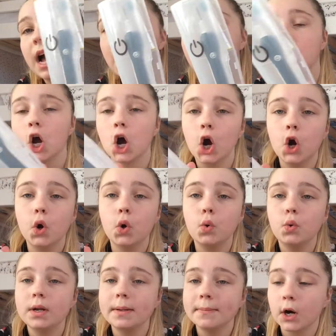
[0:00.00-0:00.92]
And
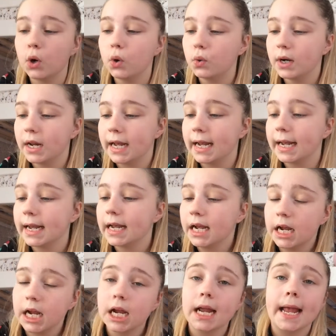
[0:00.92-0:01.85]
holy moly,
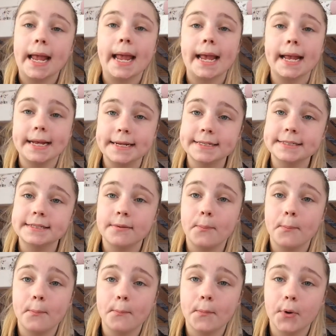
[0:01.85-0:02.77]
it is the
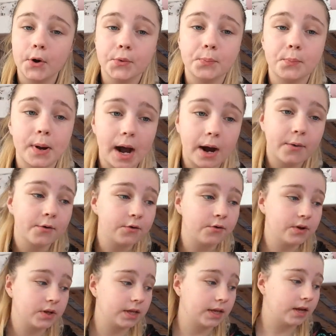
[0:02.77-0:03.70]
most
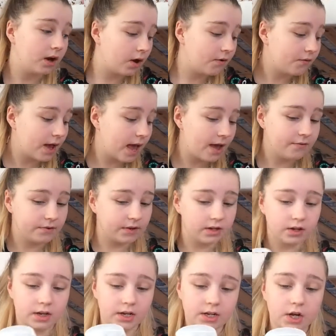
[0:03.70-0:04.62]
powerful thing I've ever,
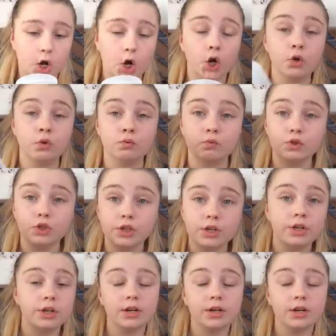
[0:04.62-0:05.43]
like, owned.